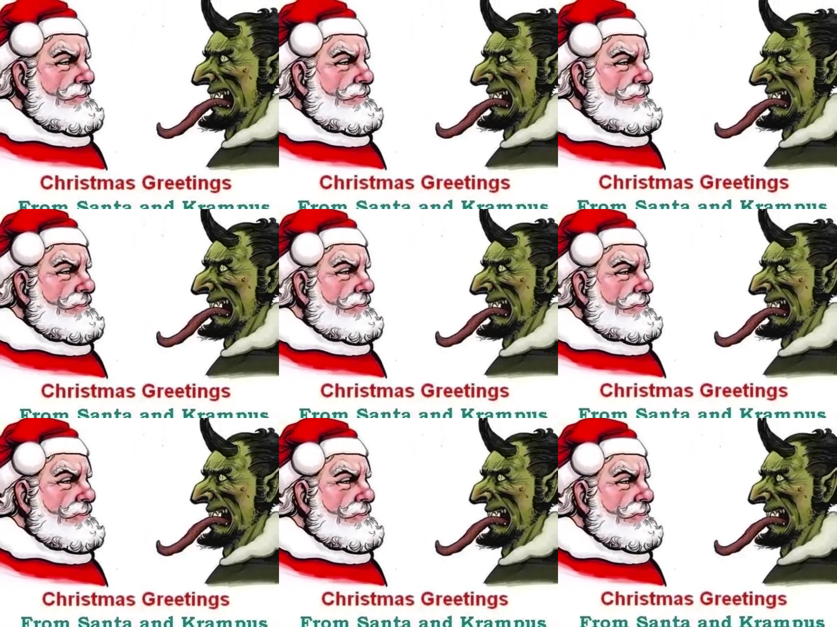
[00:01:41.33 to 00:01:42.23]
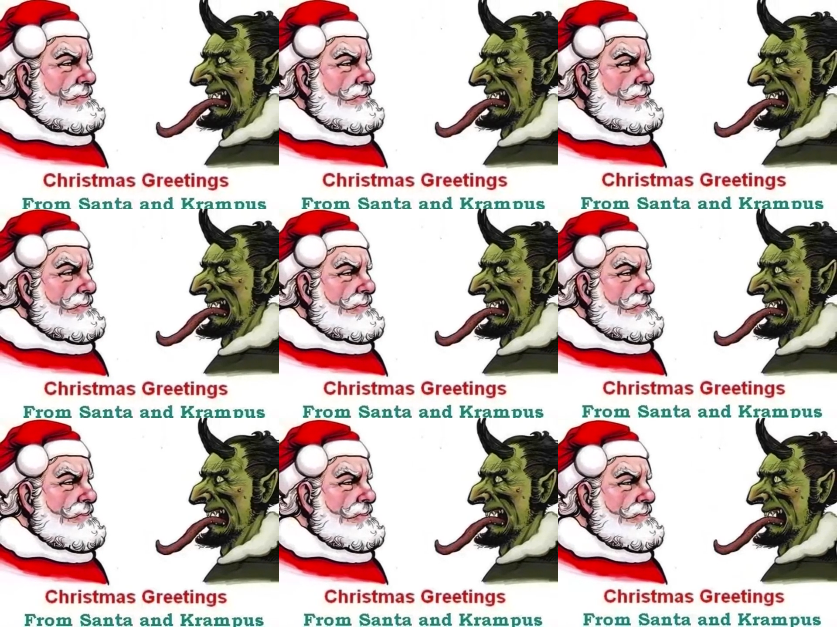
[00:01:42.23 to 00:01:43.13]

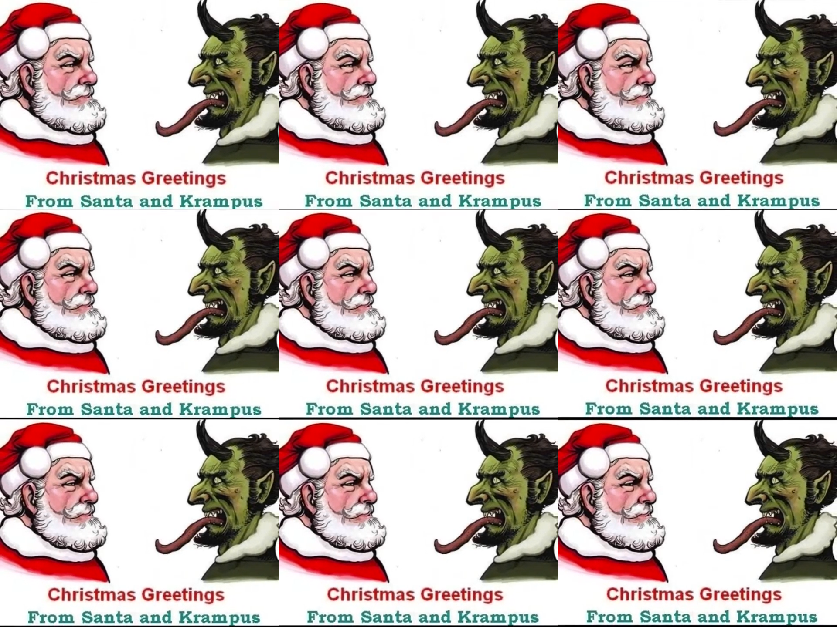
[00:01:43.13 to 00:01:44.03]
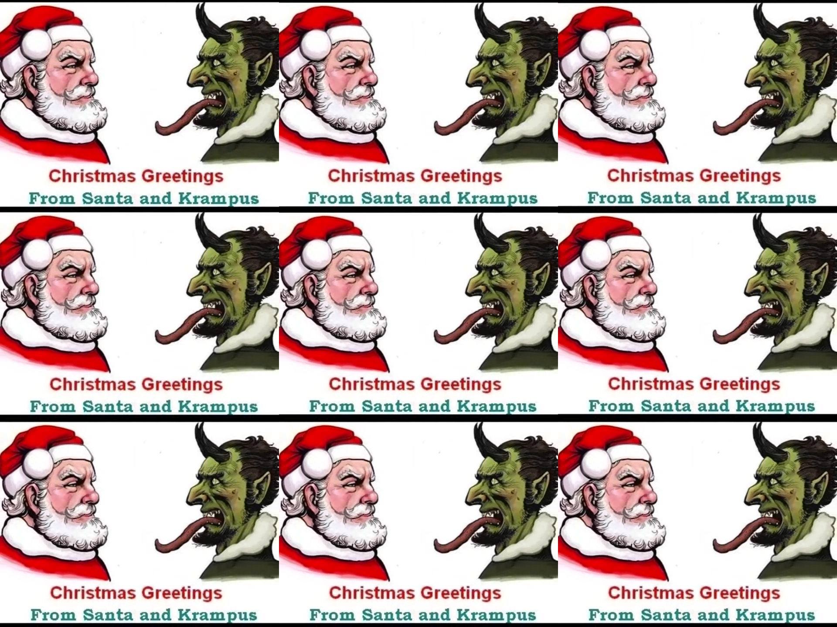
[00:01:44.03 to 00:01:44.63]
No one is speaking in this clip.